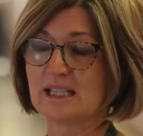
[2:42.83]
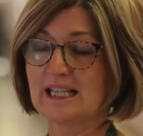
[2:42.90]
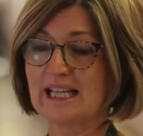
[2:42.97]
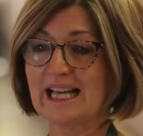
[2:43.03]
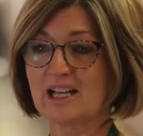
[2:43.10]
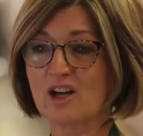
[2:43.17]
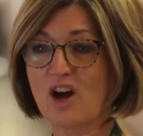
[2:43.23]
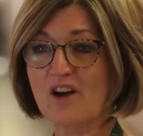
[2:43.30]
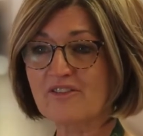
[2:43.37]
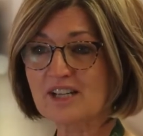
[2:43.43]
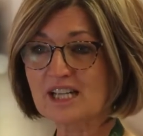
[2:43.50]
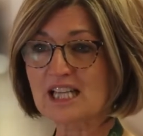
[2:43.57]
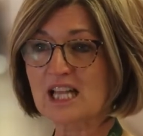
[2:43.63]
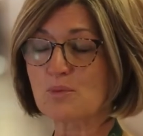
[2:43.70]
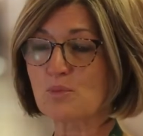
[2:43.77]
And
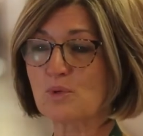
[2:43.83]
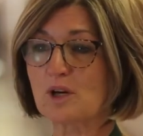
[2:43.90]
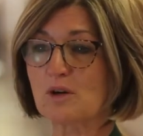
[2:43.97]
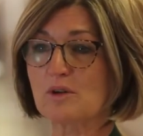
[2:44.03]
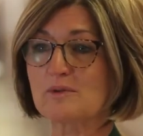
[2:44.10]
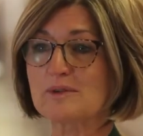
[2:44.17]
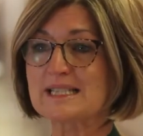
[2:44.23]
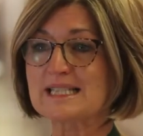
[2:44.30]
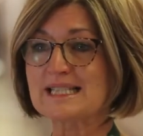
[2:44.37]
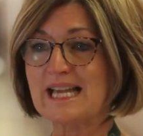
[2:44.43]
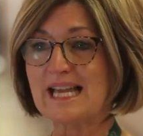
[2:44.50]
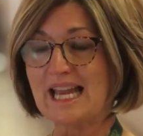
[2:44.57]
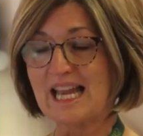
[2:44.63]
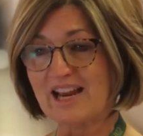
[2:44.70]
often in that prayer, we would say